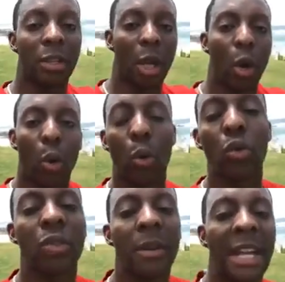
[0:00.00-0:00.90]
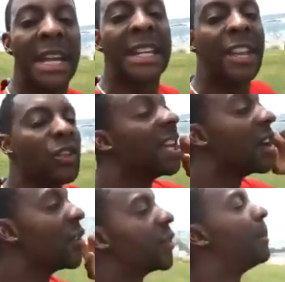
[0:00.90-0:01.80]
toes? Can you
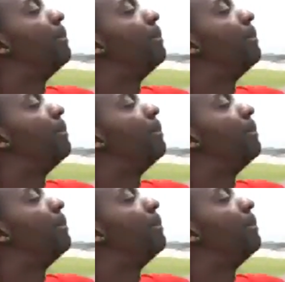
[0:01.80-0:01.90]
hear the